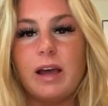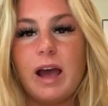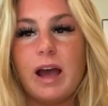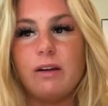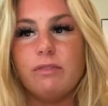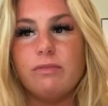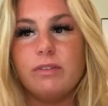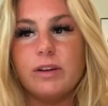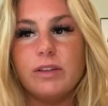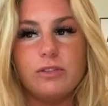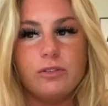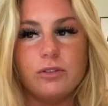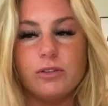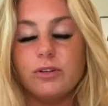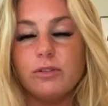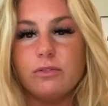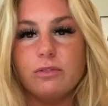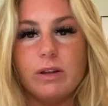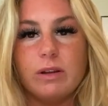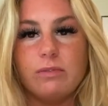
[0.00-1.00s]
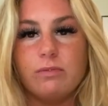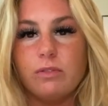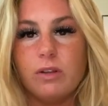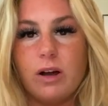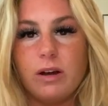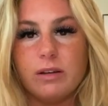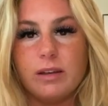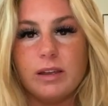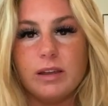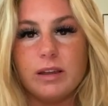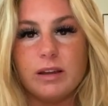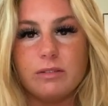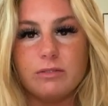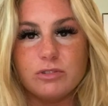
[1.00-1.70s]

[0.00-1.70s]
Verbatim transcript: halfway through like vlogging I